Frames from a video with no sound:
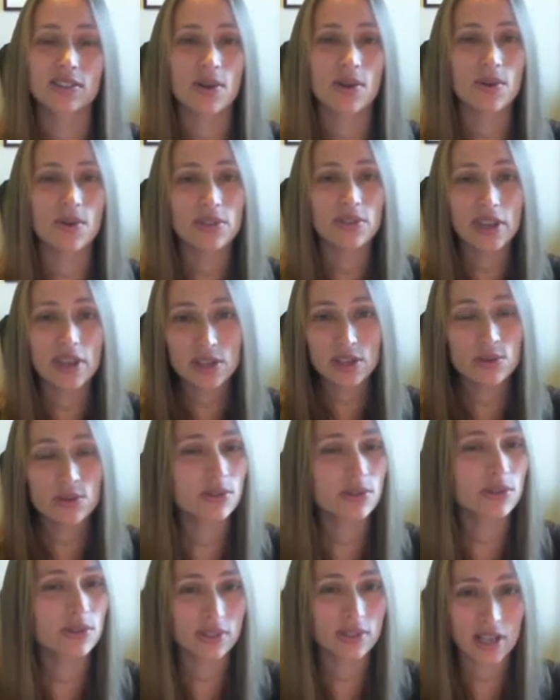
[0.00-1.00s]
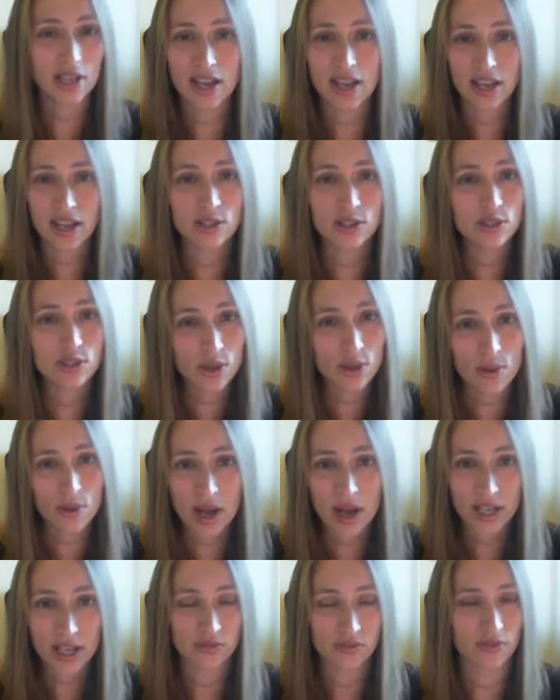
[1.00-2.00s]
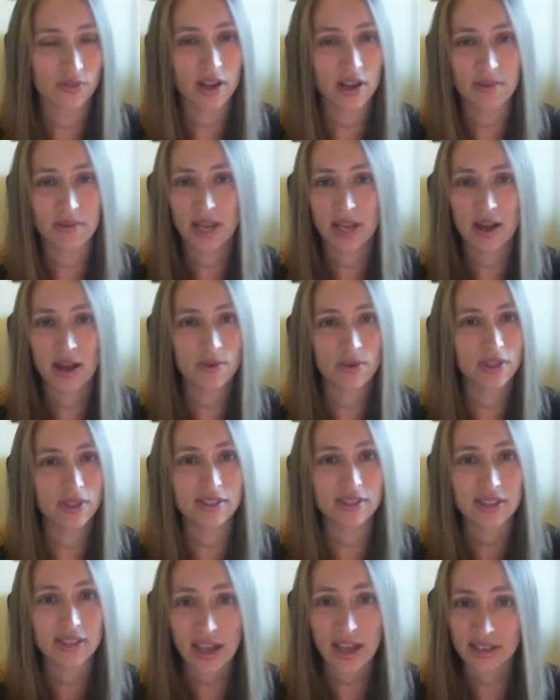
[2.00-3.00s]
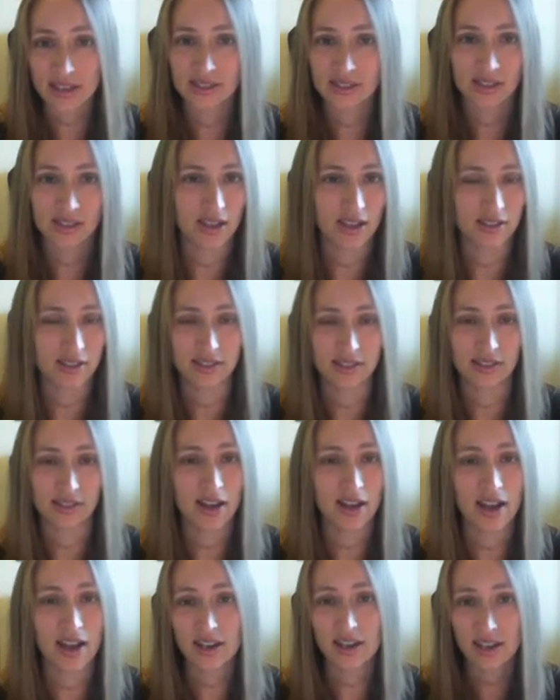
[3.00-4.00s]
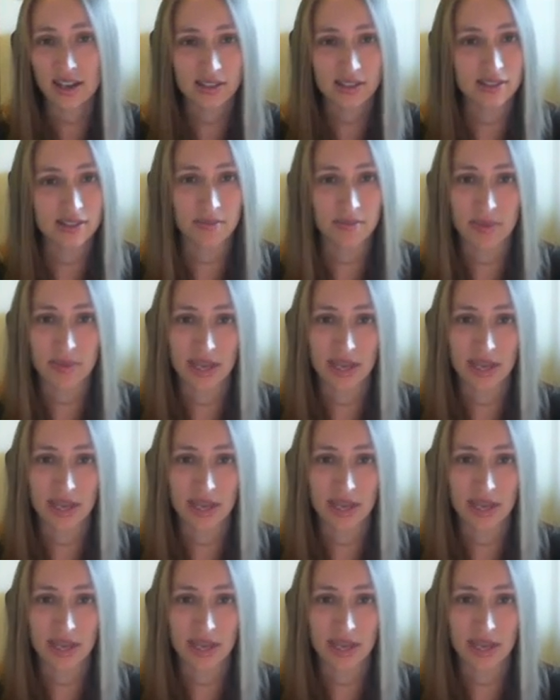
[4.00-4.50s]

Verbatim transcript: So thank you, Diane, so much for coming out with this excellent, excellent guide. It is